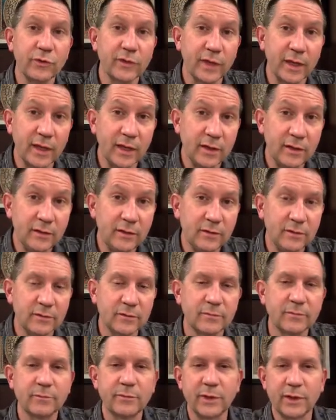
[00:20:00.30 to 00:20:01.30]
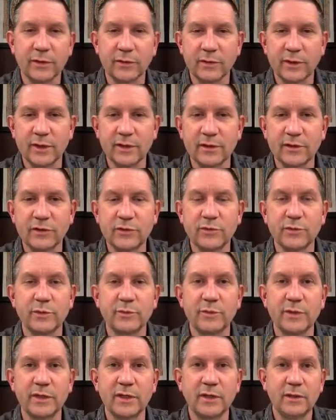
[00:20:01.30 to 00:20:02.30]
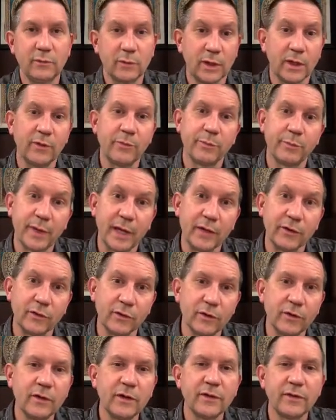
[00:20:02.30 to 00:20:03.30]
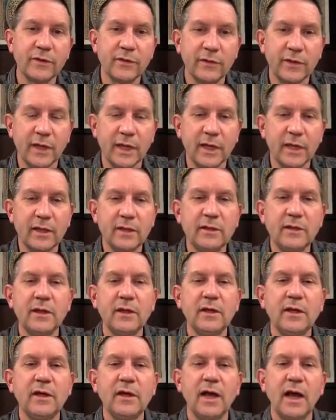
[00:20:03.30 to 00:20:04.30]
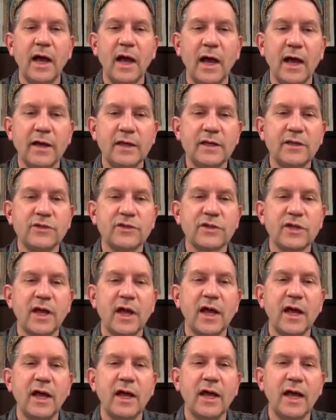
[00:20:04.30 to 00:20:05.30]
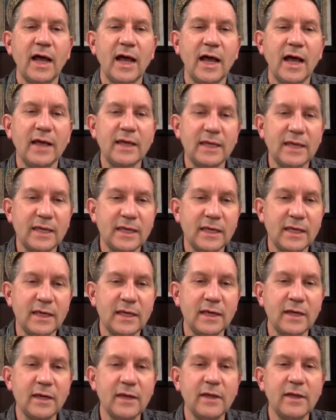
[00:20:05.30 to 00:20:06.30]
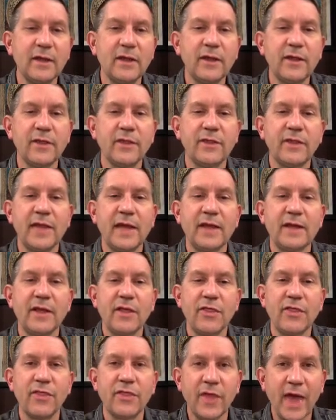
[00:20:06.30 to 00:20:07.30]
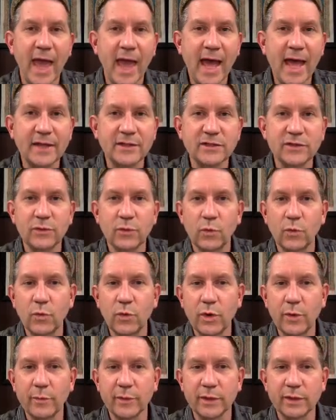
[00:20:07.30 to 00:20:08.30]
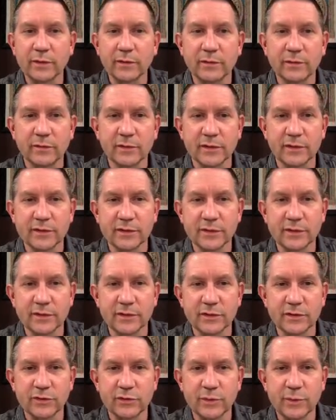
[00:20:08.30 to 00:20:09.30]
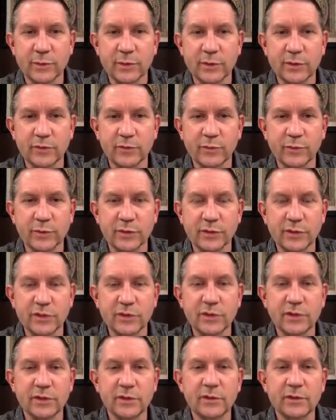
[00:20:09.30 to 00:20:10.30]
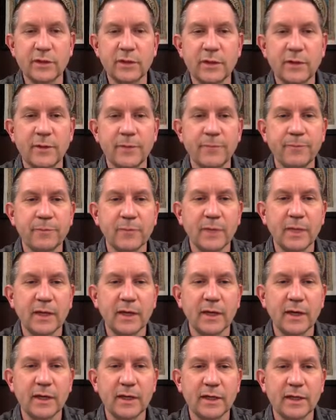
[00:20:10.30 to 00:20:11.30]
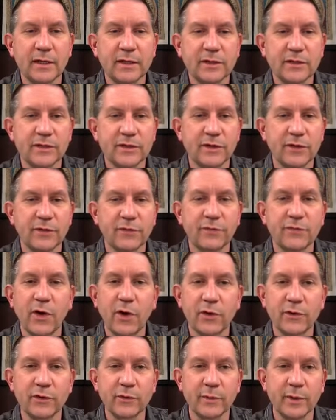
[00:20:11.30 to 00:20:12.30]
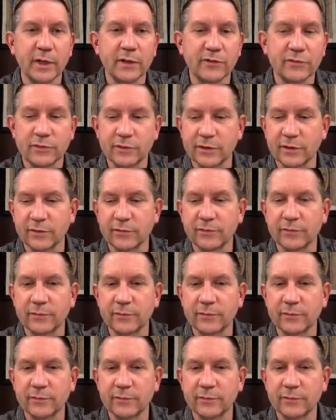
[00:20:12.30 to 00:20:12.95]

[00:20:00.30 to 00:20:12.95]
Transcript: than. Better English would be, well, better than. Ha'isha, hahi, then that woman. This is attributive position, and it's the far demonstrative.